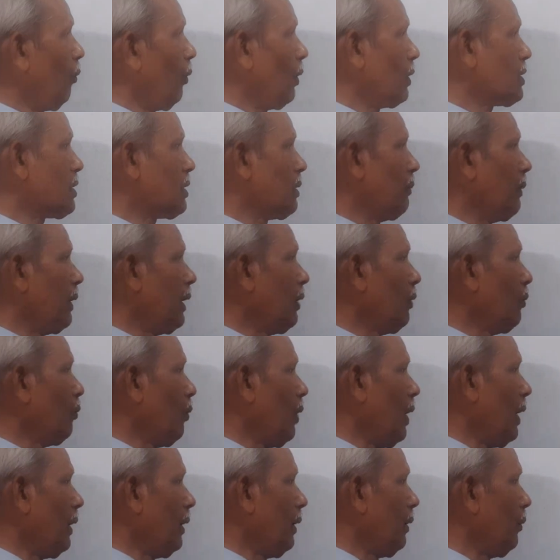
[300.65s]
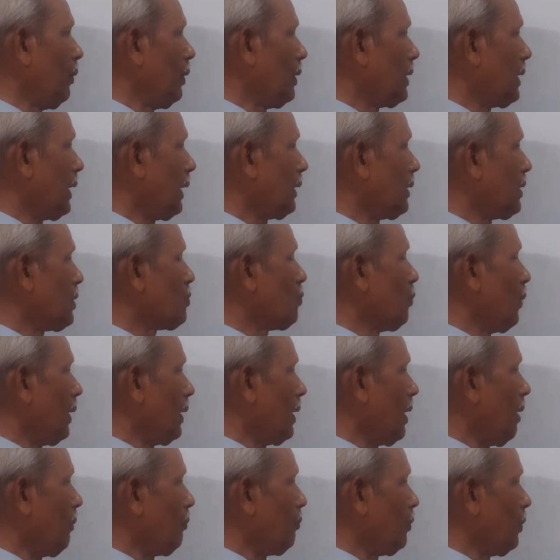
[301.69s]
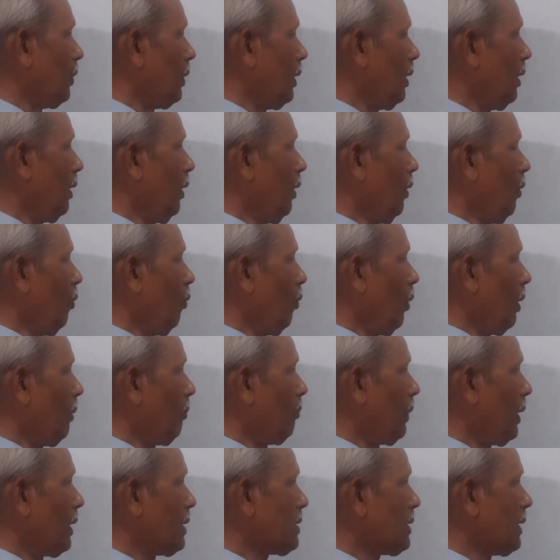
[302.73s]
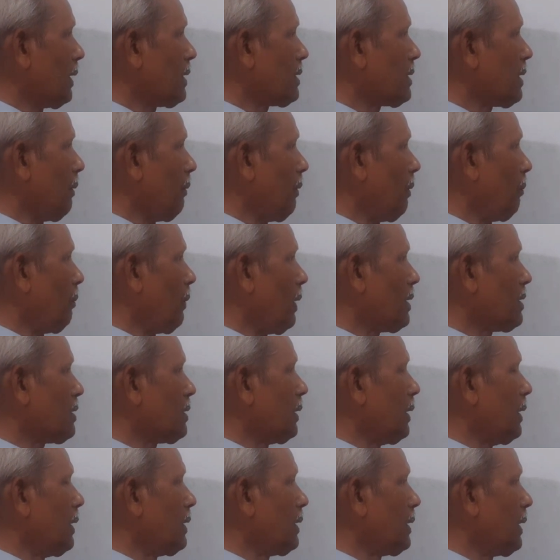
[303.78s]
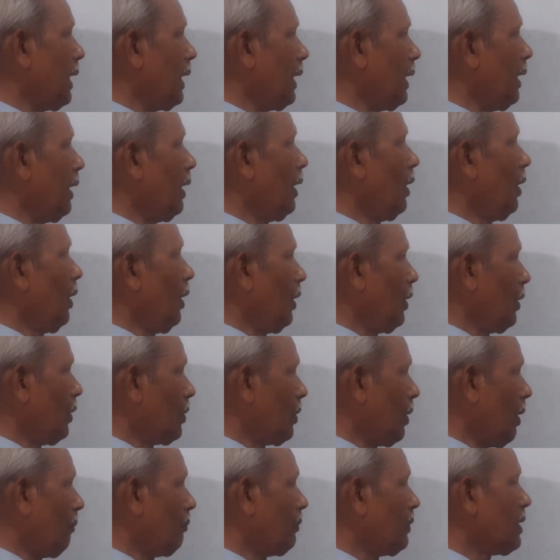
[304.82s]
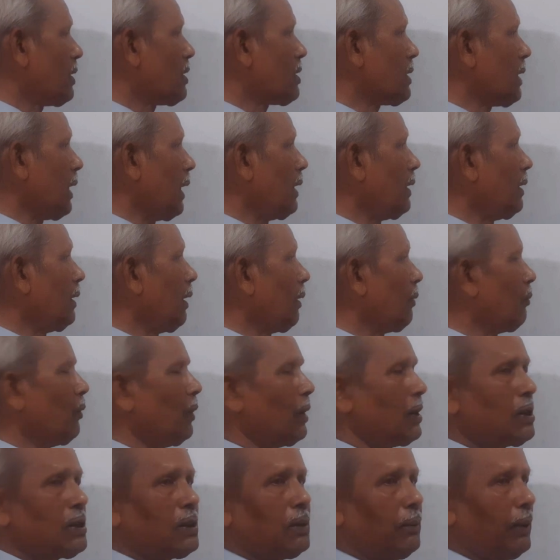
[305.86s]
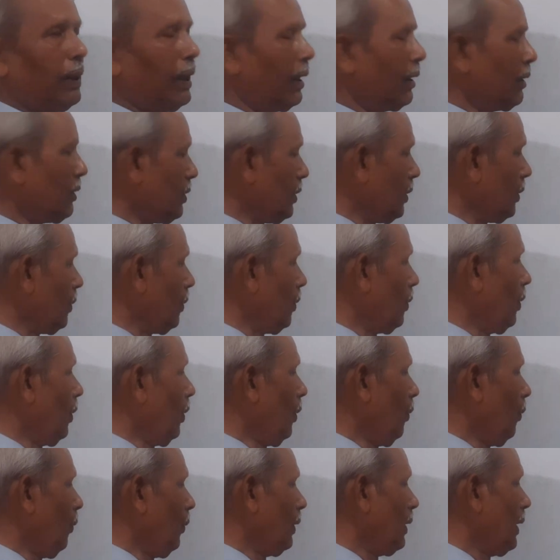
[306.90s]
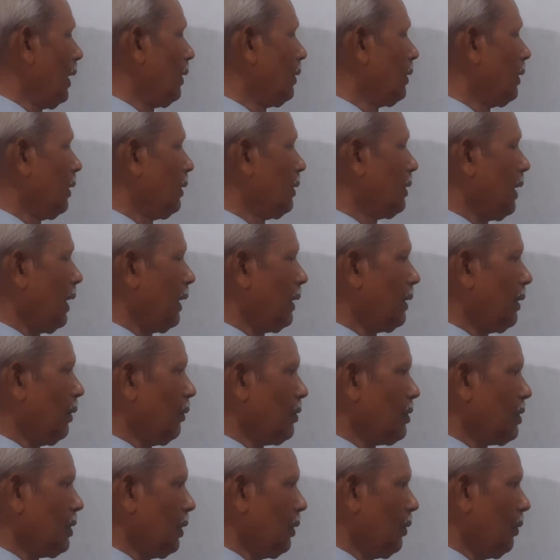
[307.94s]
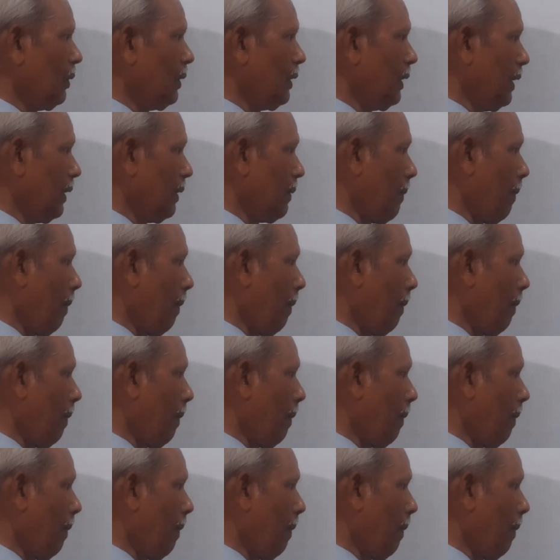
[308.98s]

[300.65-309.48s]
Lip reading: What's remaining? 1. We take this 1 upward. 1 plus 6, 7 plus 3, 10. Drop this 10 here. What's remaining? 0. We write down 0 here.